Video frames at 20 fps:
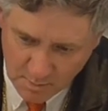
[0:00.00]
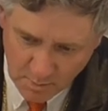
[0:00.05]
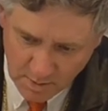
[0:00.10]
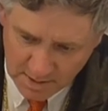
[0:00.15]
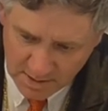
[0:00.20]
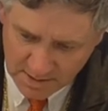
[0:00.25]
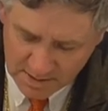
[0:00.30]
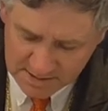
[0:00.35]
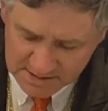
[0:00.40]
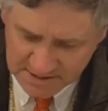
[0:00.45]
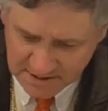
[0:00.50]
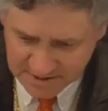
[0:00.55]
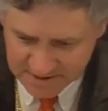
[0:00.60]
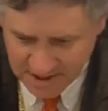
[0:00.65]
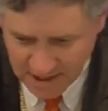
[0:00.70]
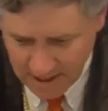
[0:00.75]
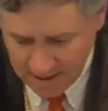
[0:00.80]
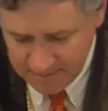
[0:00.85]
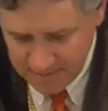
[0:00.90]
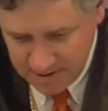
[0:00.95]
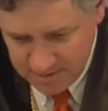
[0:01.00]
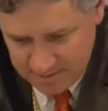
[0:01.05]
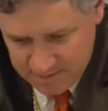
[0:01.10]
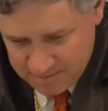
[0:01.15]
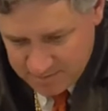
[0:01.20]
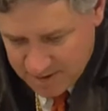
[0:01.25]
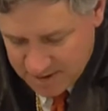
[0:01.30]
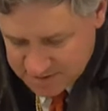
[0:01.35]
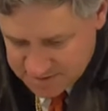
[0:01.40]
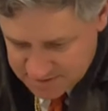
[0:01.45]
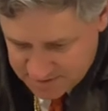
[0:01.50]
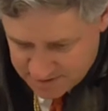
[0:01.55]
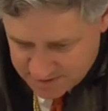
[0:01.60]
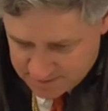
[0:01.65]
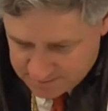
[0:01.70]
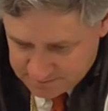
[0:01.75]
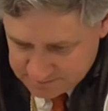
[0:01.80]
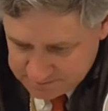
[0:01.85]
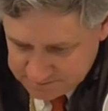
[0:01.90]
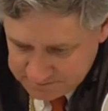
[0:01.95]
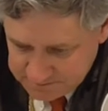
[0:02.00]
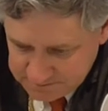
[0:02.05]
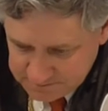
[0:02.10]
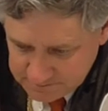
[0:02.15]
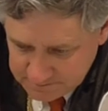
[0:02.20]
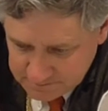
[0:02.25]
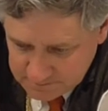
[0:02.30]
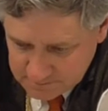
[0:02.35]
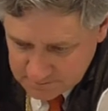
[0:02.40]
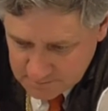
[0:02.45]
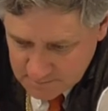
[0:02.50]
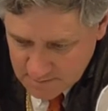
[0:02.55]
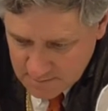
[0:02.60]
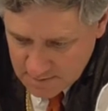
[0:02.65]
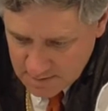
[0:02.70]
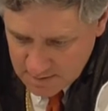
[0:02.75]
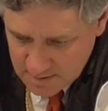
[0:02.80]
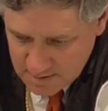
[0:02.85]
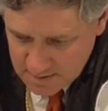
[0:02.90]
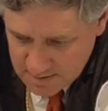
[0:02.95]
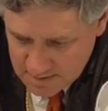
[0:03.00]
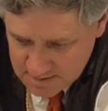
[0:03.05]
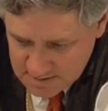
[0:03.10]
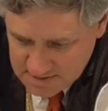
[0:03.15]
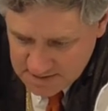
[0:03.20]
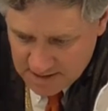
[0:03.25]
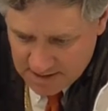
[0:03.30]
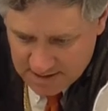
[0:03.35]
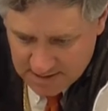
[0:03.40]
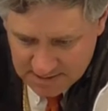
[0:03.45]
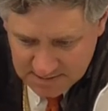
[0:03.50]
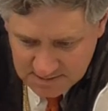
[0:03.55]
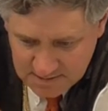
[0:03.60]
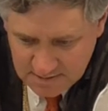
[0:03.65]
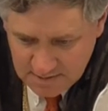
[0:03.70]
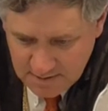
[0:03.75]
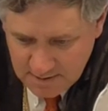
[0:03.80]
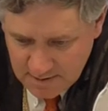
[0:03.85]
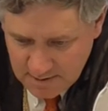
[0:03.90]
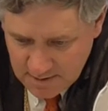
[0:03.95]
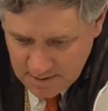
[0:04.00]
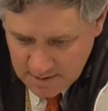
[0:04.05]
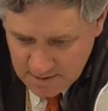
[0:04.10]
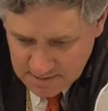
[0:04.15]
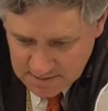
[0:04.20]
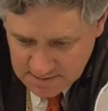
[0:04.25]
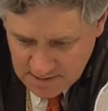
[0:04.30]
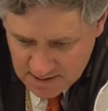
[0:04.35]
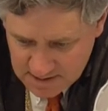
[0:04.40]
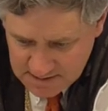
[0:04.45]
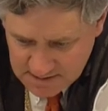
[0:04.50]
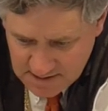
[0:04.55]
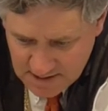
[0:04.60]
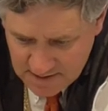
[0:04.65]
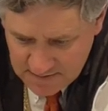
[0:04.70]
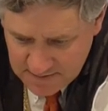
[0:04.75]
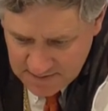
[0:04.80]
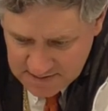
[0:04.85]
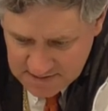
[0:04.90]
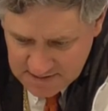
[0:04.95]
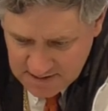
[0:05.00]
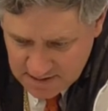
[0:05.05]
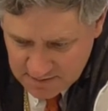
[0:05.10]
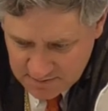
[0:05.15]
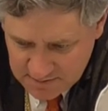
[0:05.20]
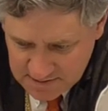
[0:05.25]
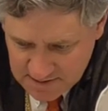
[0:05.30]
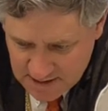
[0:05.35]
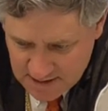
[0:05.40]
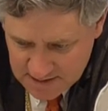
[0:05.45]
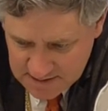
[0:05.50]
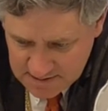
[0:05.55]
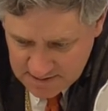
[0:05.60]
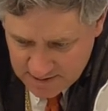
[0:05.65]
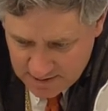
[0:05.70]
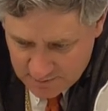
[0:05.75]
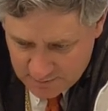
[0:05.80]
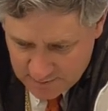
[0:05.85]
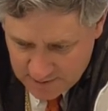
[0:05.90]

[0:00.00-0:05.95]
What units is time going to be measured in? Seconds. Seconds. So let's say this thing was actually a